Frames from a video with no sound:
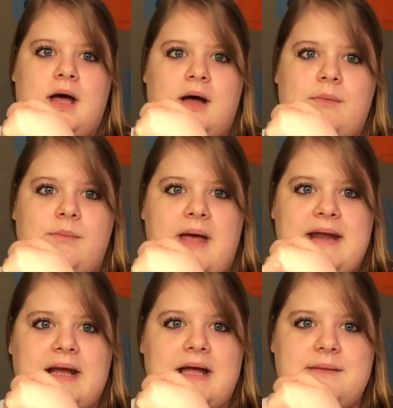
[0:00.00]
And
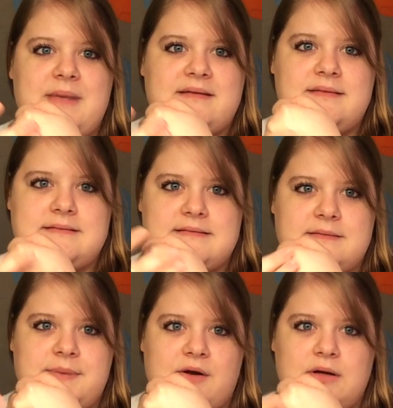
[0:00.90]
it kind of makes it
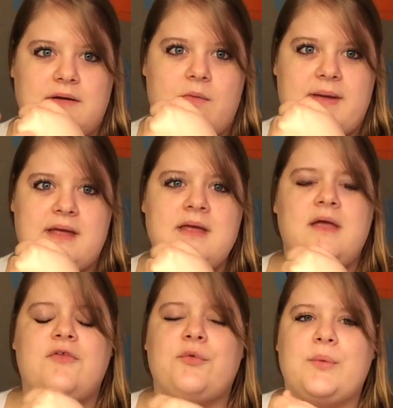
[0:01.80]
disappear a little bit.
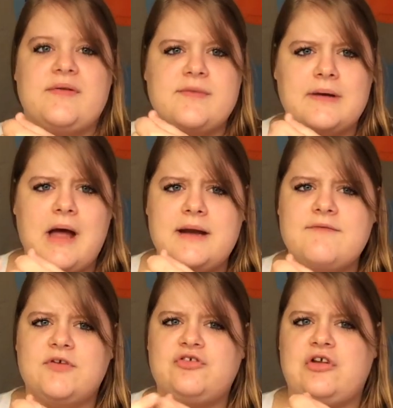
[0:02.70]
So it's kind
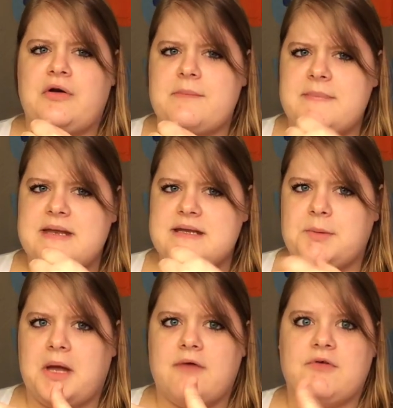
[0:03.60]
of a sheer to
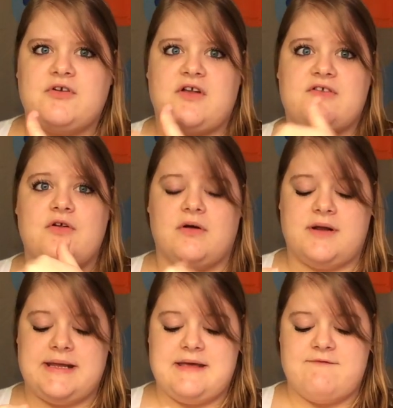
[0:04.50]
medium coverage. It's not
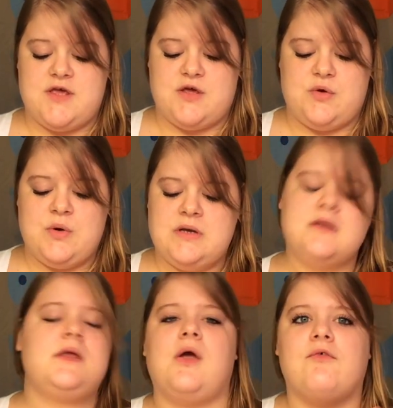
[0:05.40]
going to give you,
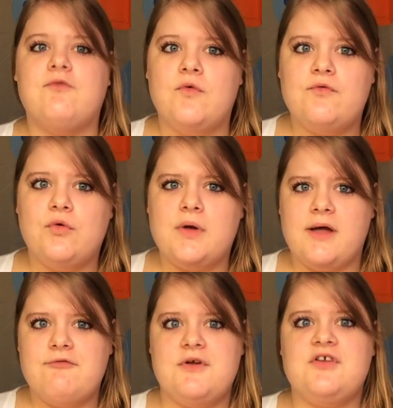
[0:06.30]
you know, full
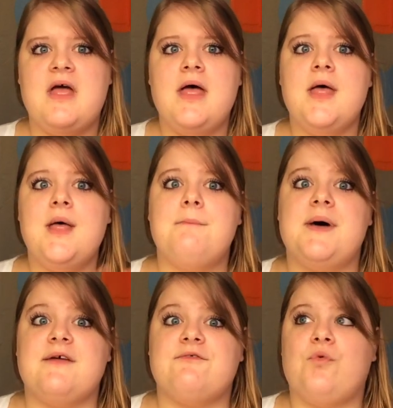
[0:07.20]
coverage,
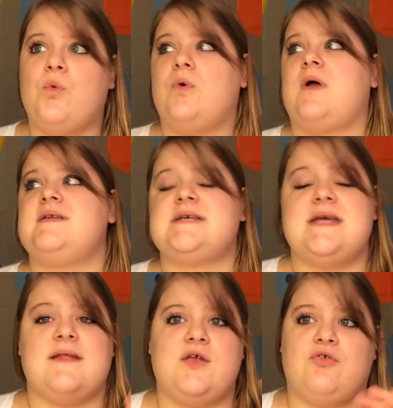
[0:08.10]
but for a
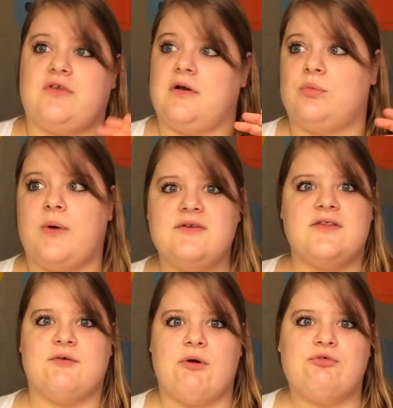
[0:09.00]
day that you just got to run
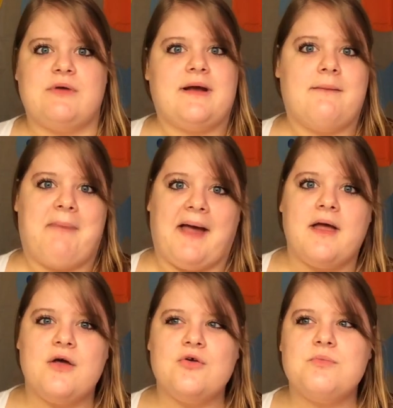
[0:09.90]
to the grocery and come back
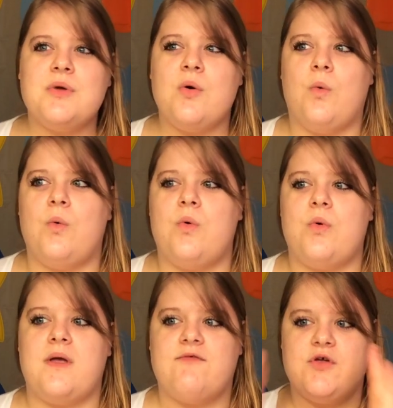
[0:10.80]
home,
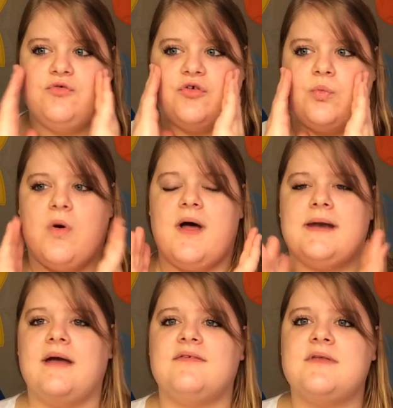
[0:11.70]
or if you just want a
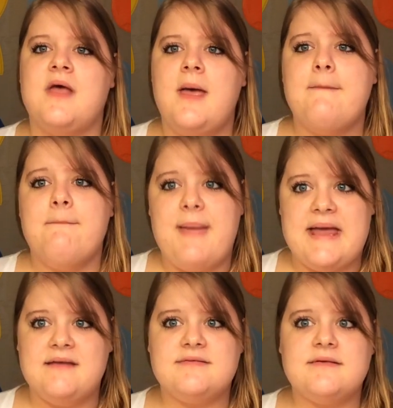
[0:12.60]
nice
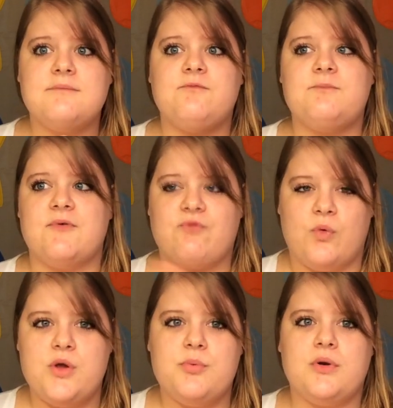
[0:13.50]
base
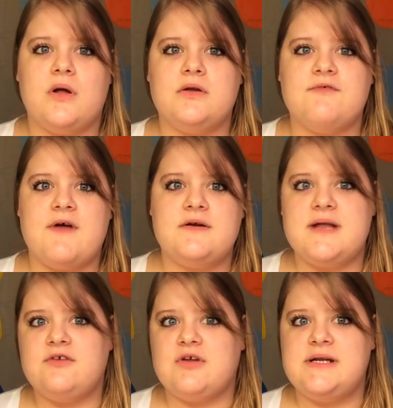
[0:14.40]
before you put on your
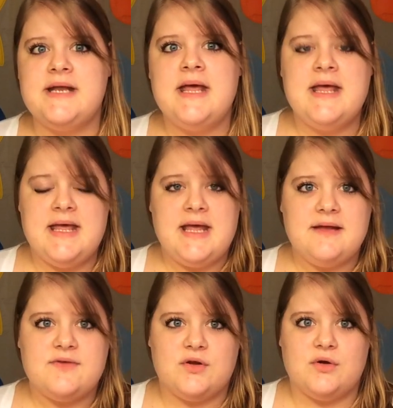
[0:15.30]
foundation,
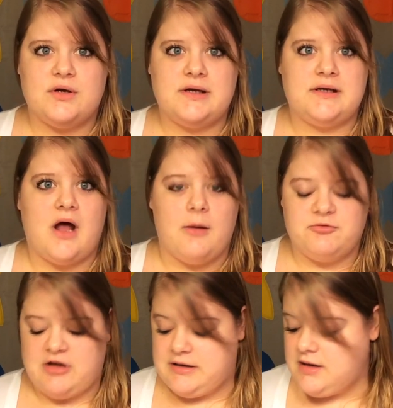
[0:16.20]
it's a good
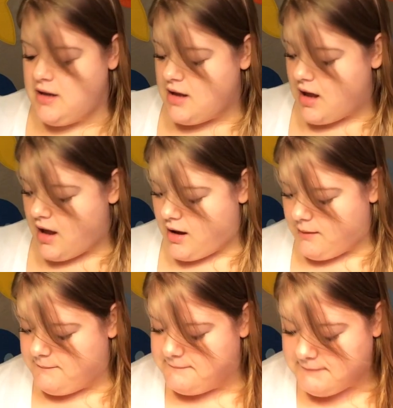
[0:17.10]
option.
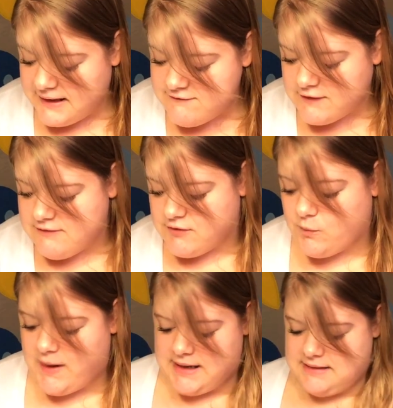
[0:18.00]
My
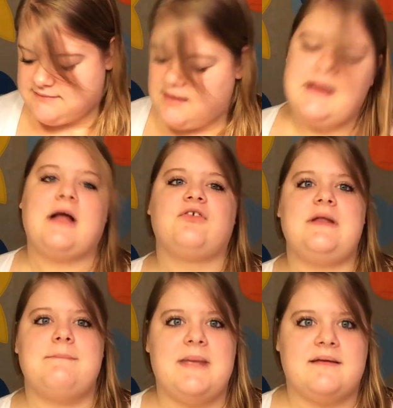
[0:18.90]
favourite way is I
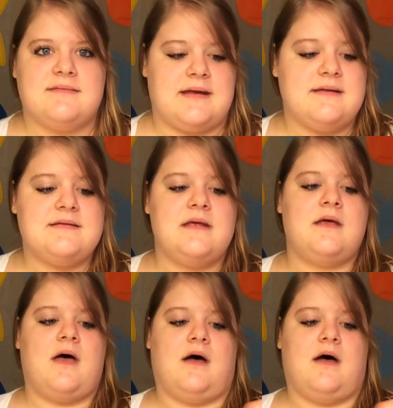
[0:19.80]
actually mix it.